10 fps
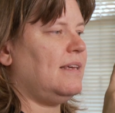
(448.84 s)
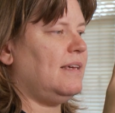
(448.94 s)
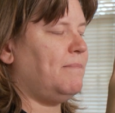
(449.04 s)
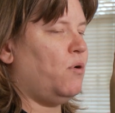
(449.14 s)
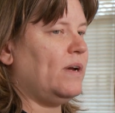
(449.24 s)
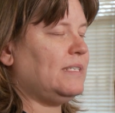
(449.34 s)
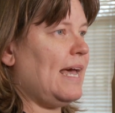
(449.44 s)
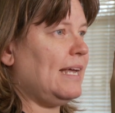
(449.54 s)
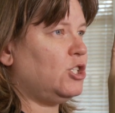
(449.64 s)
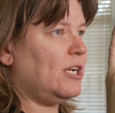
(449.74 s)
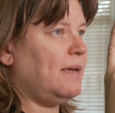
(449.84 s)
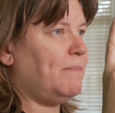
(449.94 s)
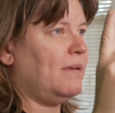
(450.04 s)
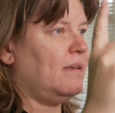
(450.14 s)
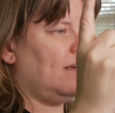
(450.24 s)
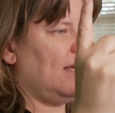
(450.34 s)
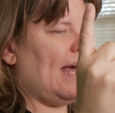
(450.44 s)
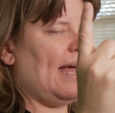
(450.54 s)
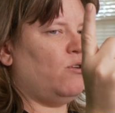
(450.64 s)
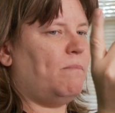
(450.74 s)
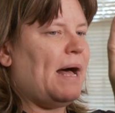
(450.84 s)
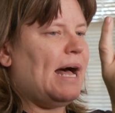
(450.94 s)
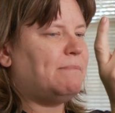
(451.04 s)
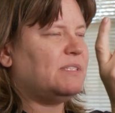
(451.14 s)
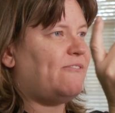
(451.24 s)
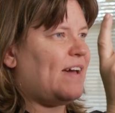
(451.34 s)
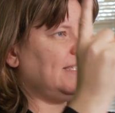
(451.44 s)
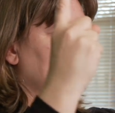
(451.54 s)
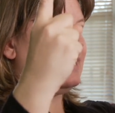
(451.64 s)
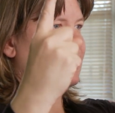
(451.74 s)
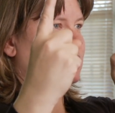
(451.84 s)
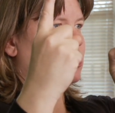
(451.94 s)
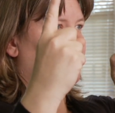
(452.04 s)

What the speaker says: the point hand shape and your palms facing each